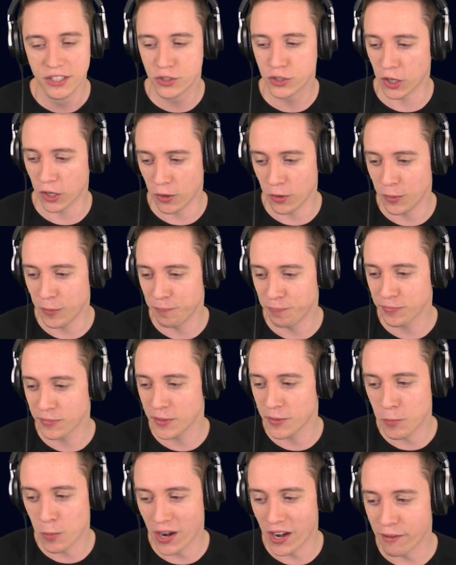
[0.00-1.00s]
So
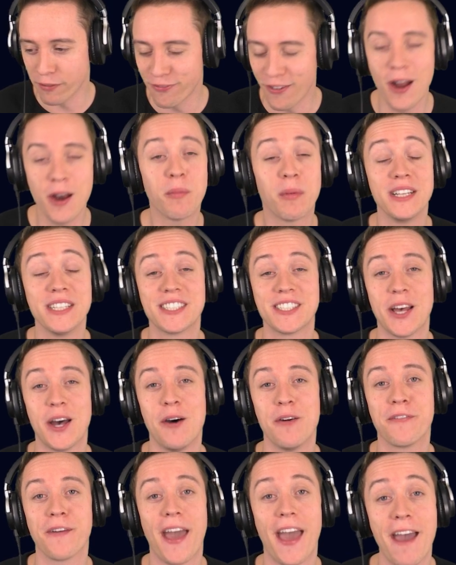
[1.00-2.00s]
what I found
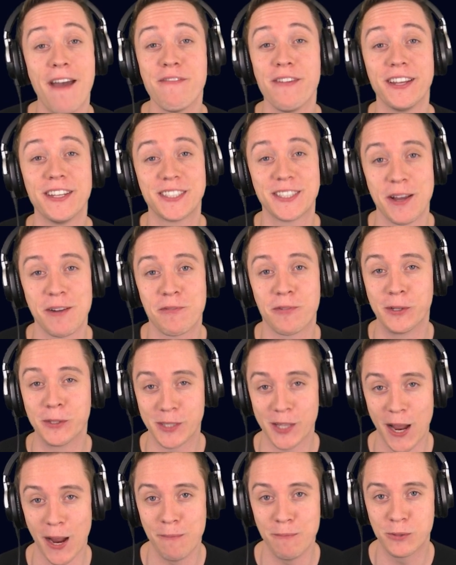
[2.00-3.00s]
myself having several
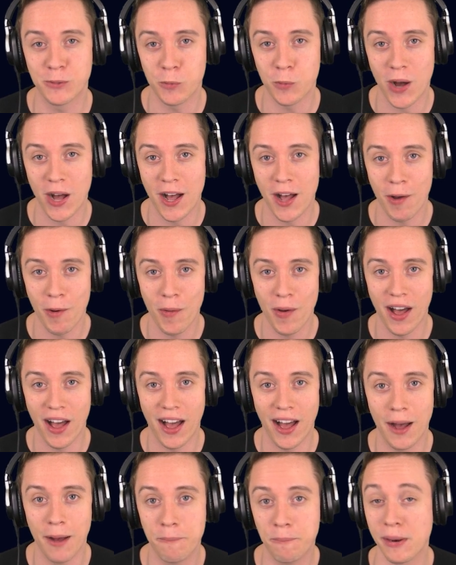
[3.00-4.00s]
times while
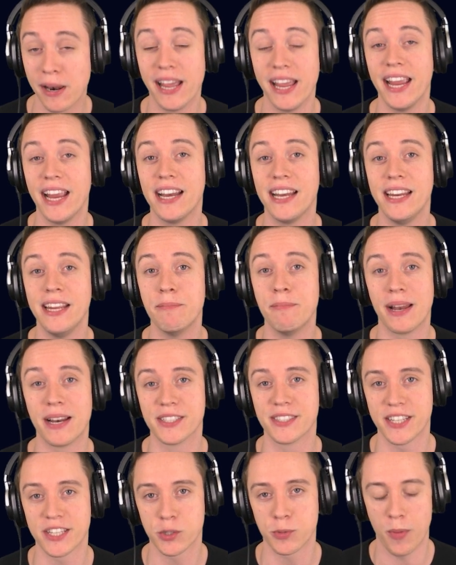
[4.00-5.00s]
uh, playing the
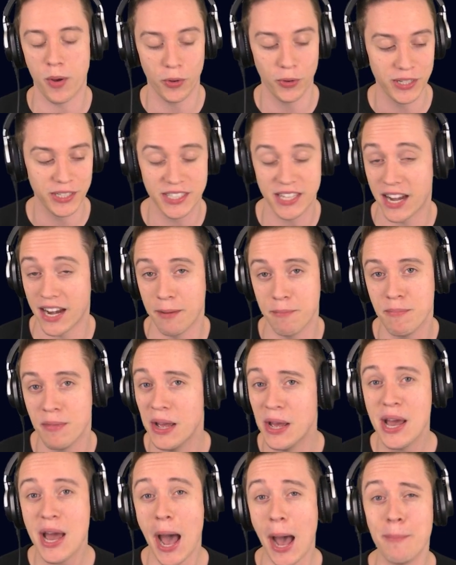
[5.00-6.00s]
balanced test mode is that I'm
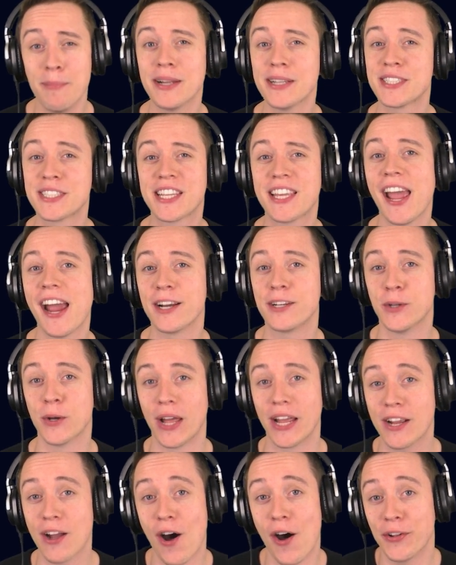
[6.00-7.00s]
I'm not scared to
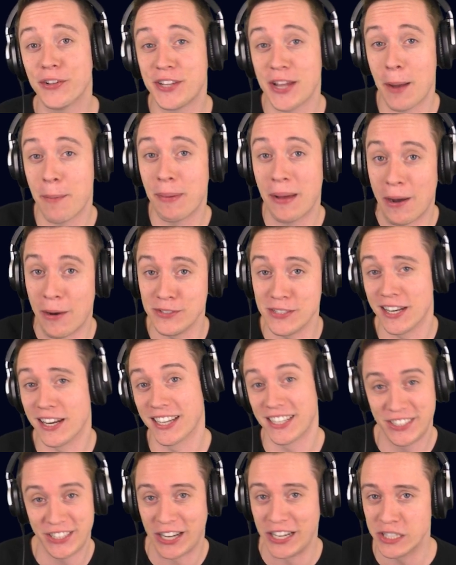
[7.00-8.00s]
like all tap out and
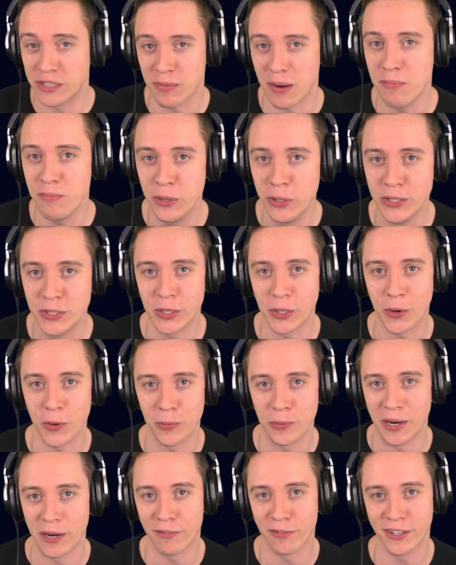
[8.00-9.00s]
like change my music
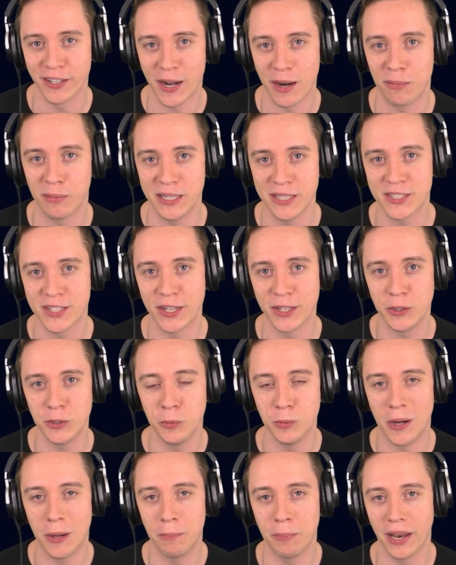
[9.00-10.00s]
or whatever that I'm listening to
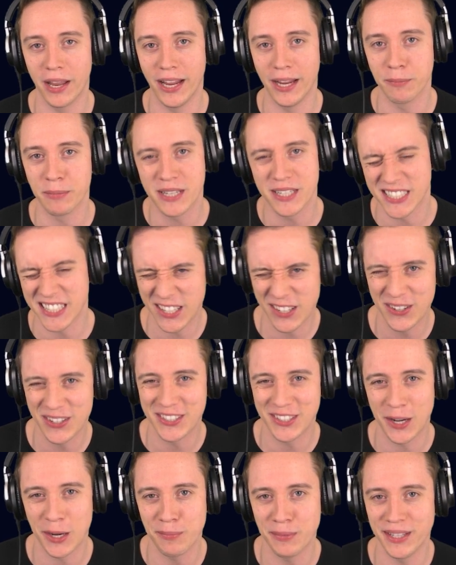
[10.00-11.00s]
while playing, because I know
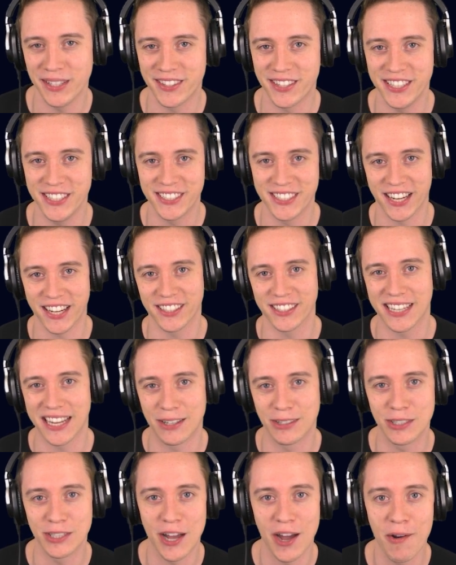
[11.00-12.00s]
there's gonna be a three second
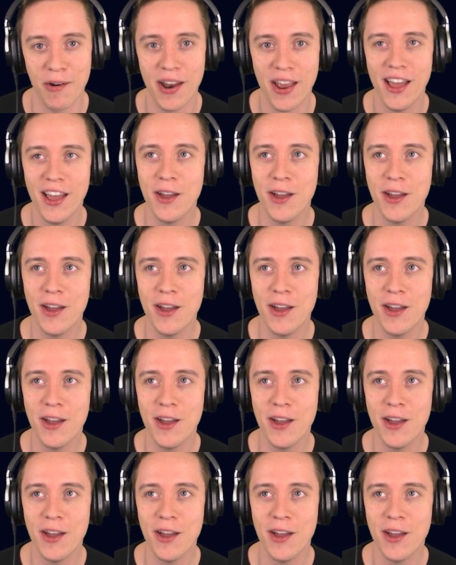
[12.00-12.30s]
countdown.